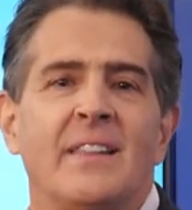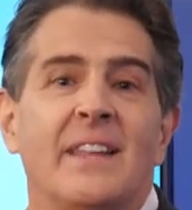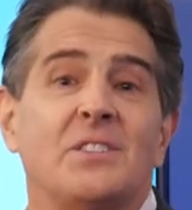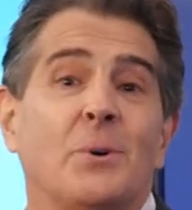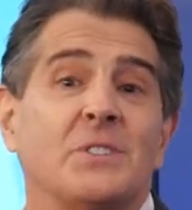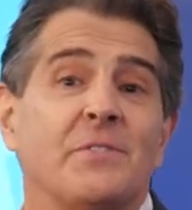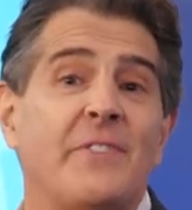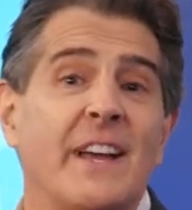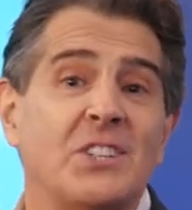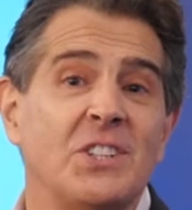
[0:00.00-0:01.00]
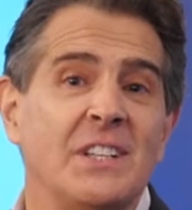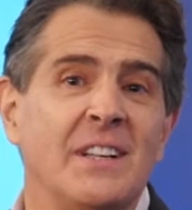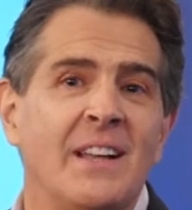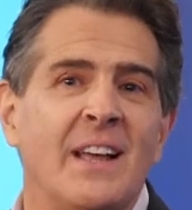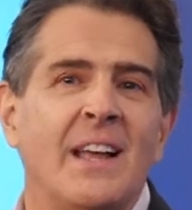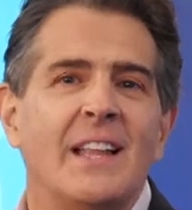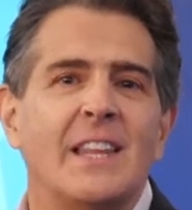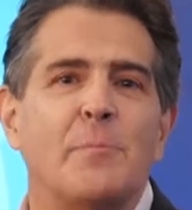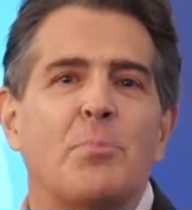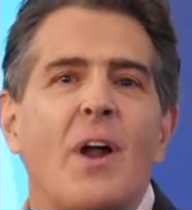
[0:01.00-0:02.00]
They show us affection,
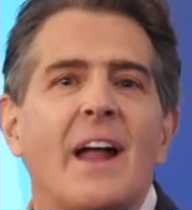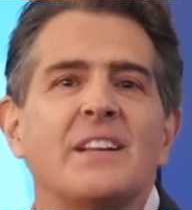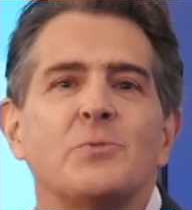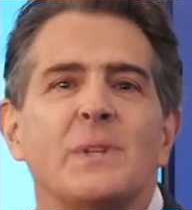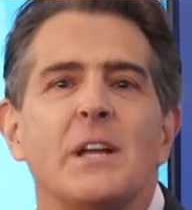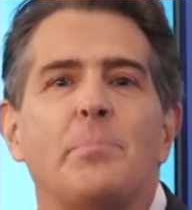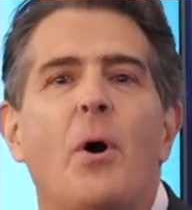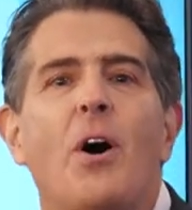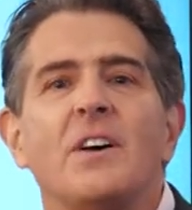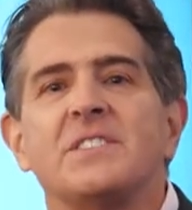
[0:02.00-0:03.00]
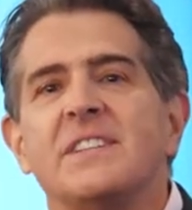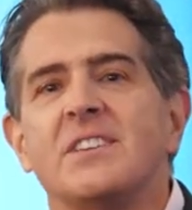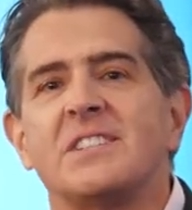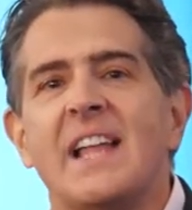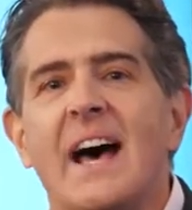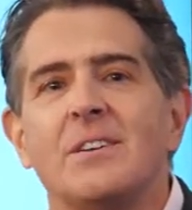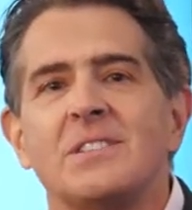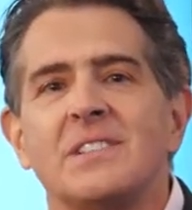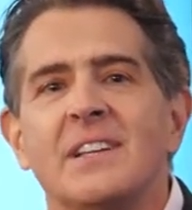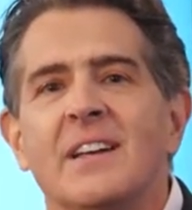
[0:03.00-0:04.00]
they prod us with their paws and their snouts.
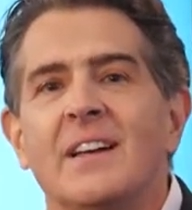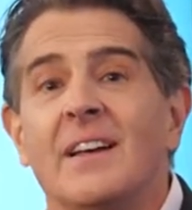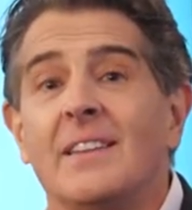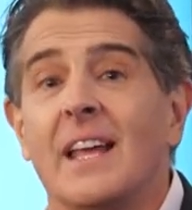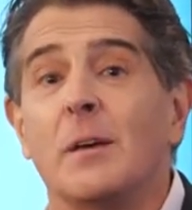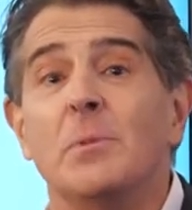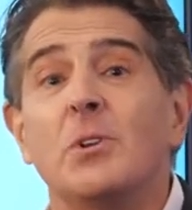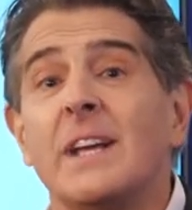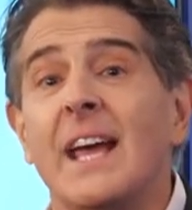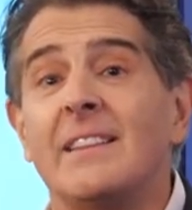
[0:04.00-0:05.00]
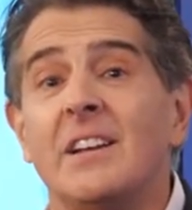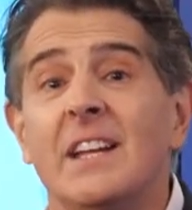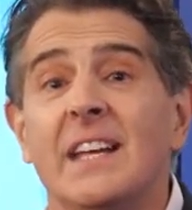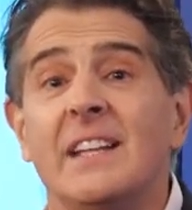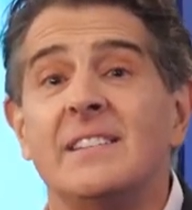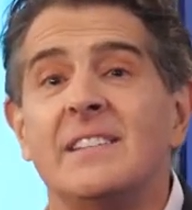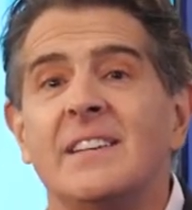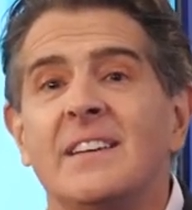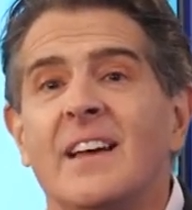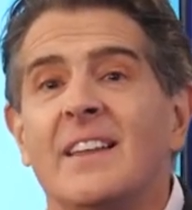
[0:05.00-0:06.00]
They communicate their needs.
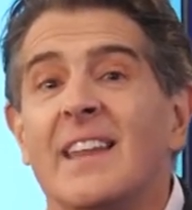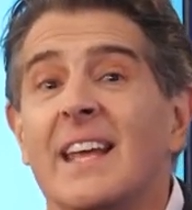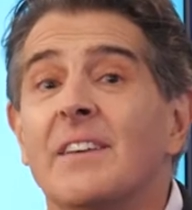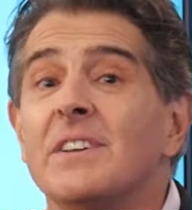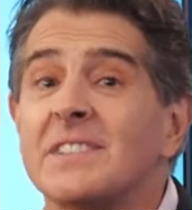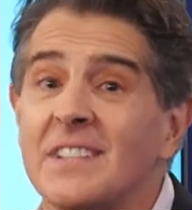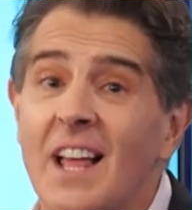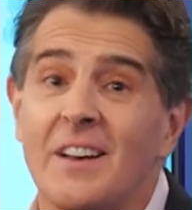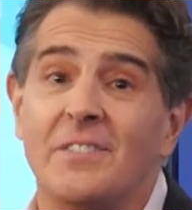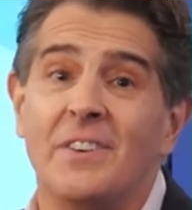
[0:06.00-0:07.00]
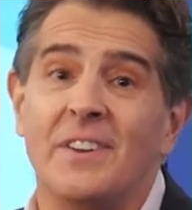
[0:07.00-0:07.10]
They give us love.